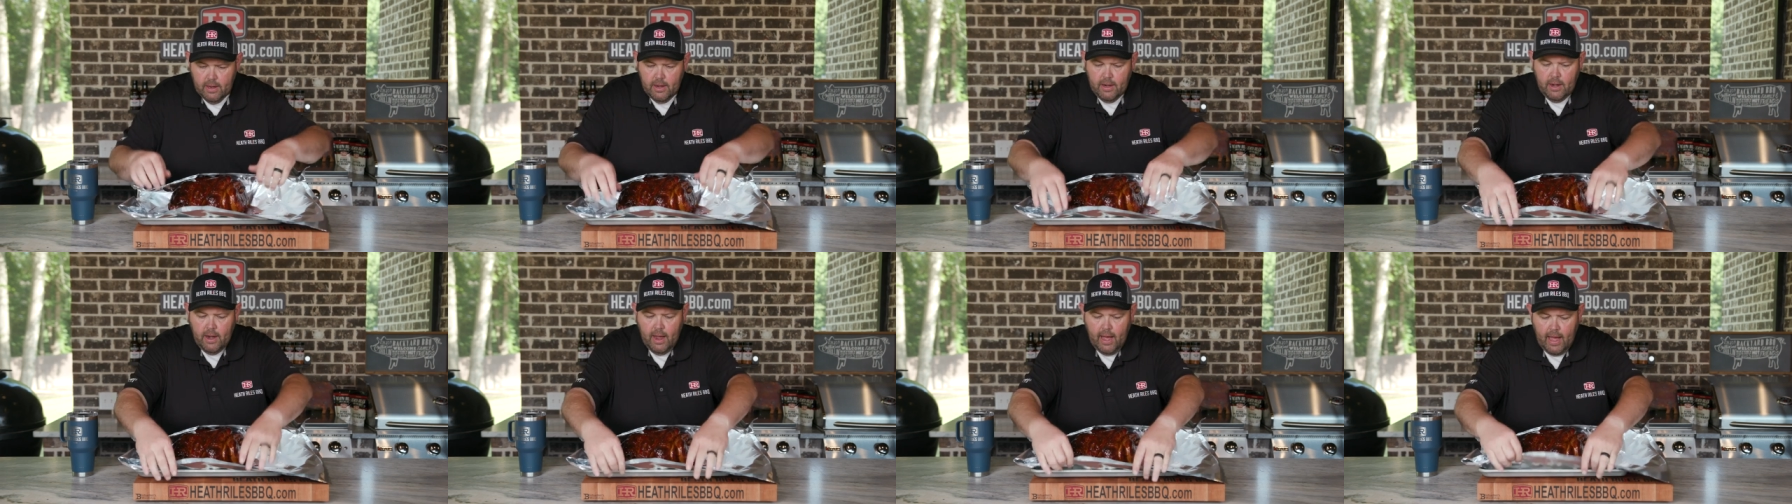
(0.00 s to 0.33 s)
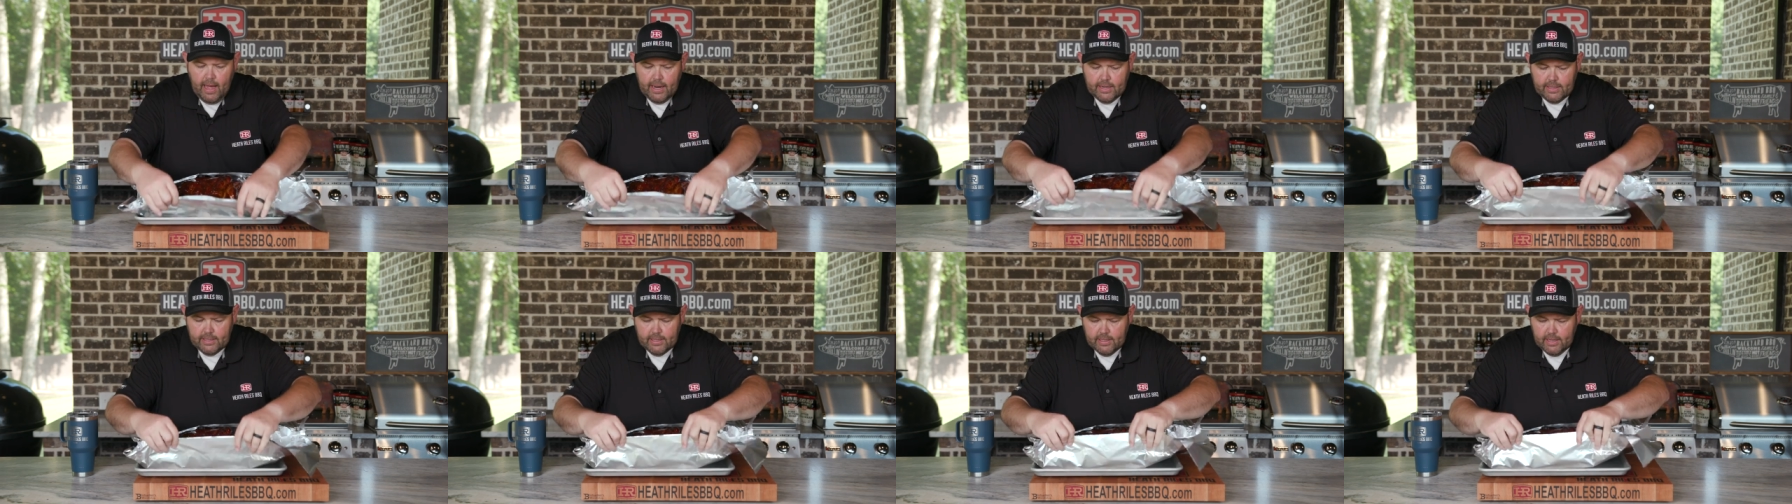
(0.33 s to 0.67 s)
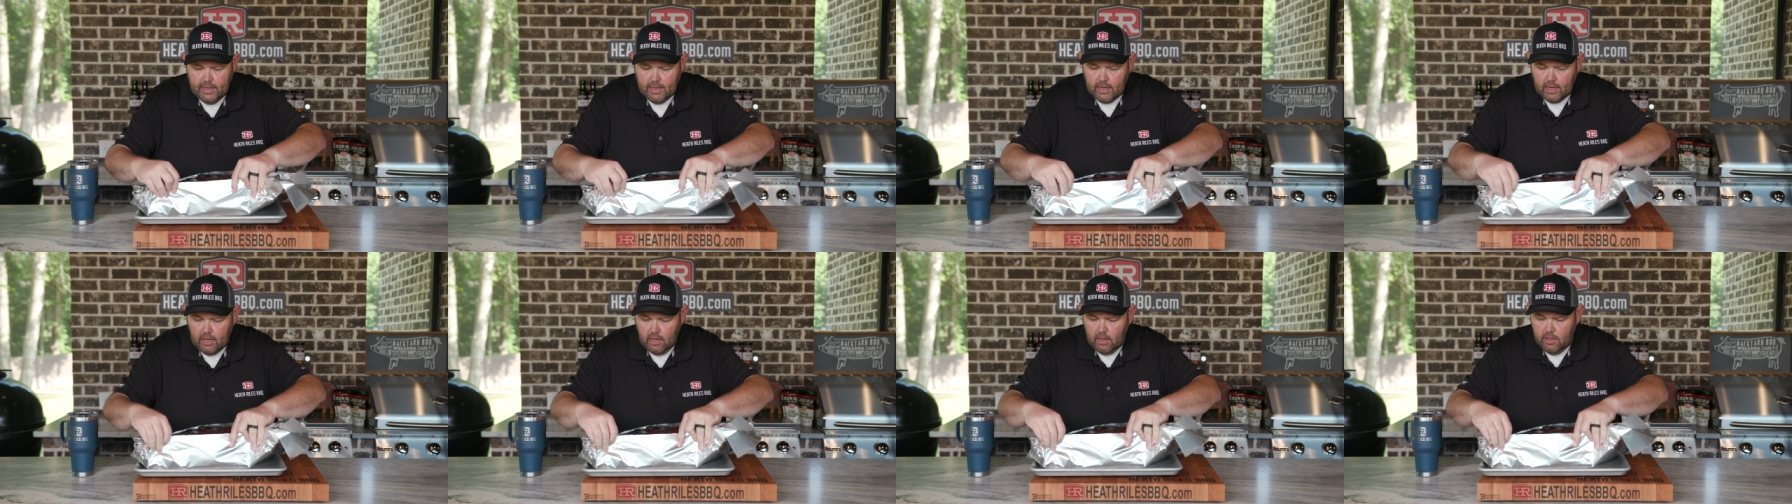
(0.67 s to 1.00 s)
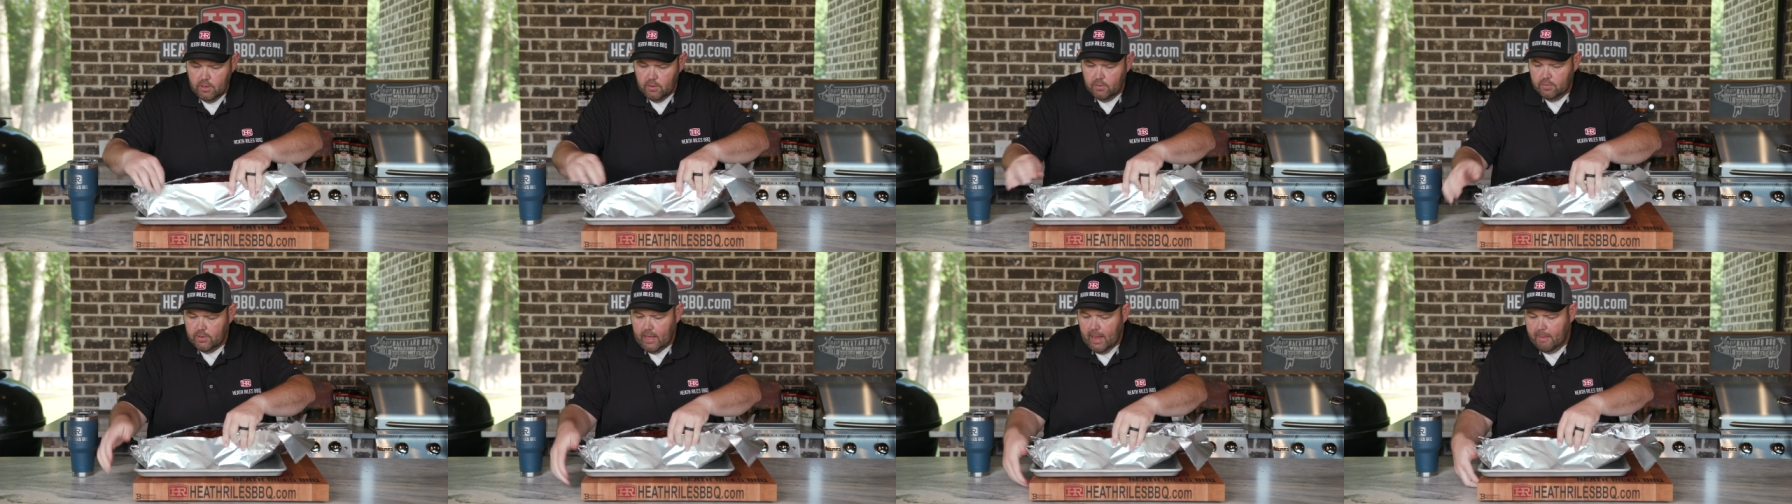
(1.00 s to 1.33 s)
not to
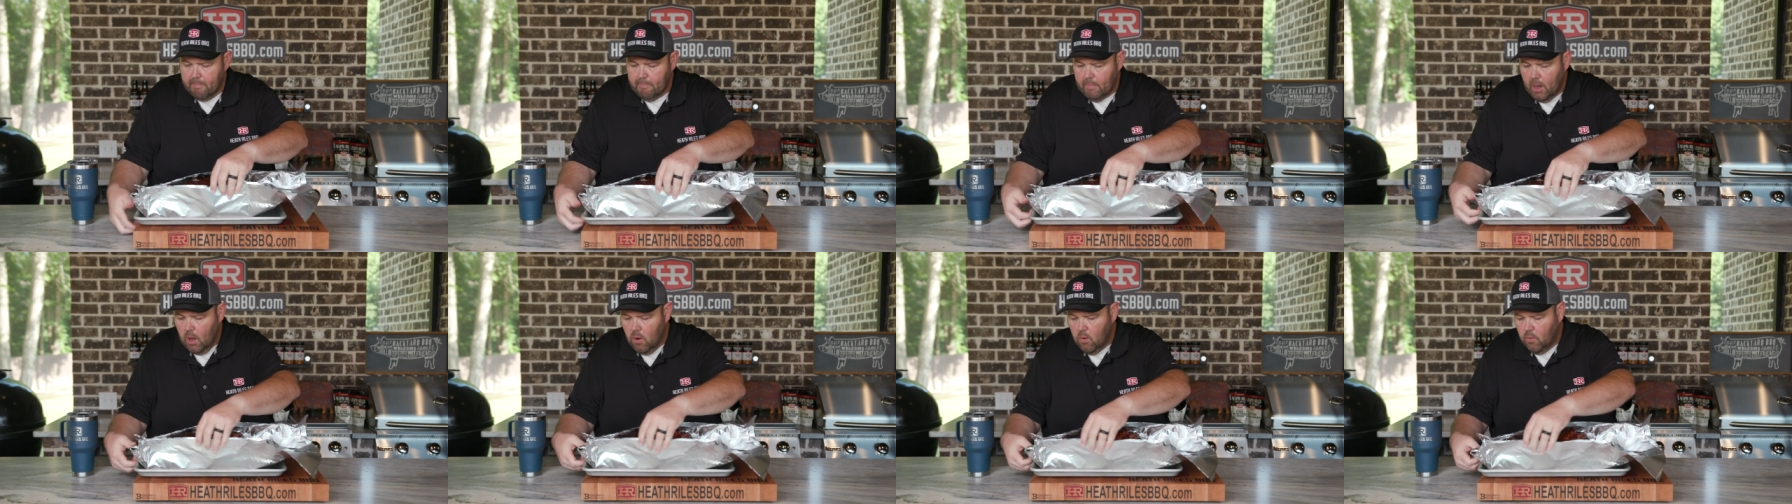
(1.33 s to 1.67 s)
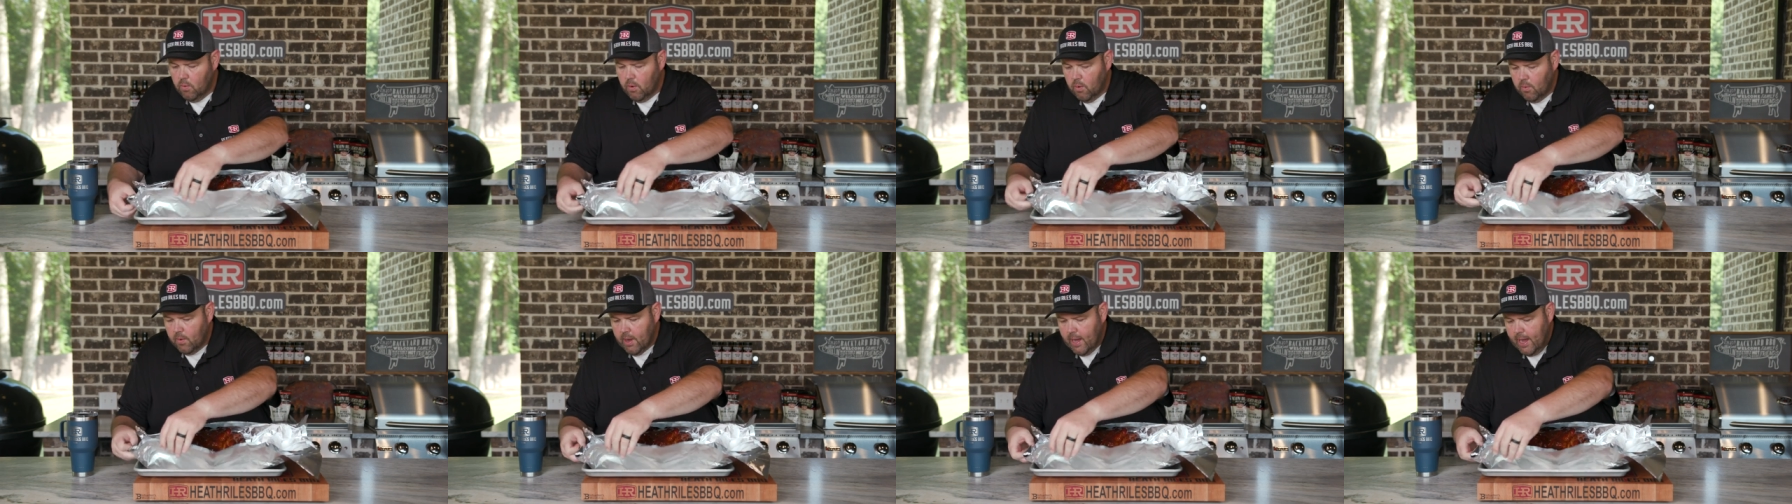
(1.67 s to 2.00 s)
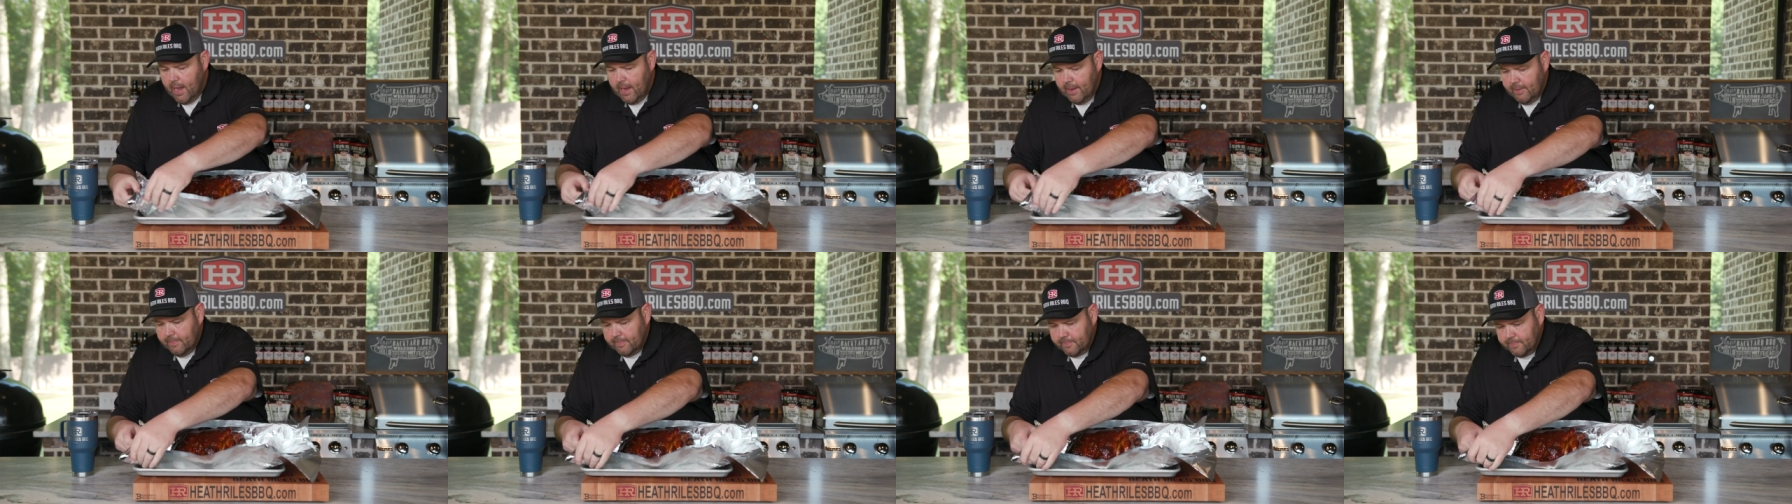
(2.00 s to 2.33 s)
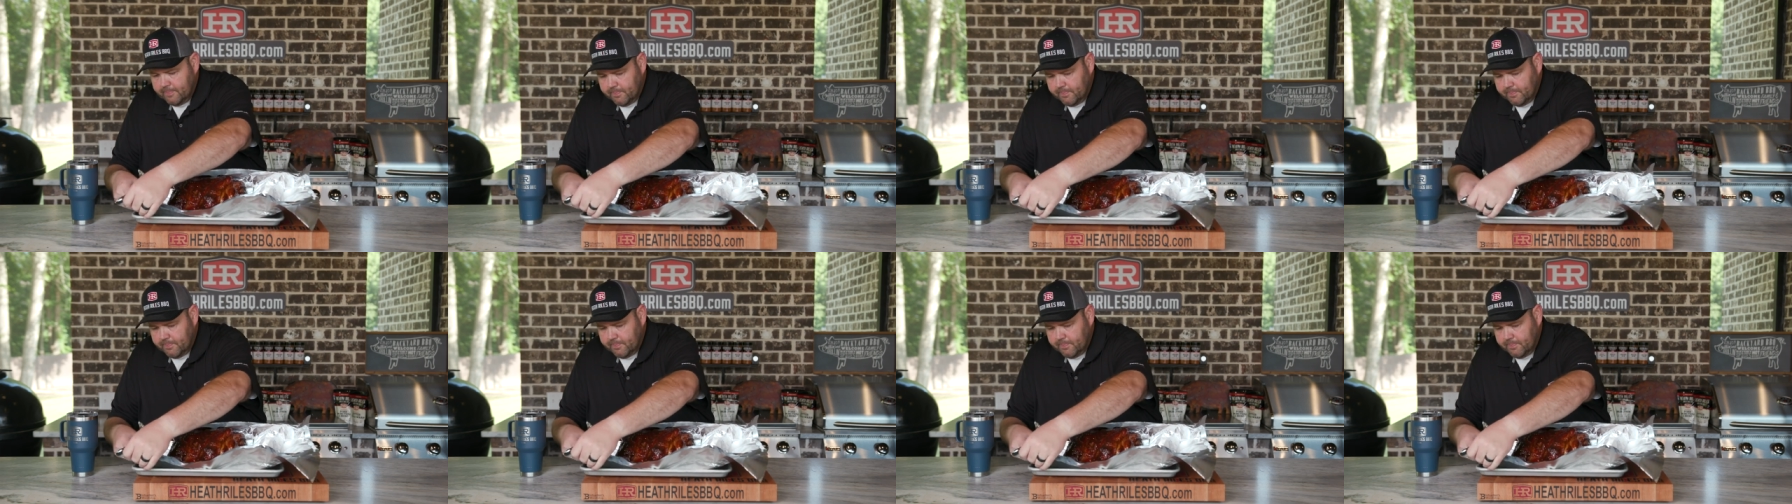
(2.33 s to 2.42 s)
include that bone, okay?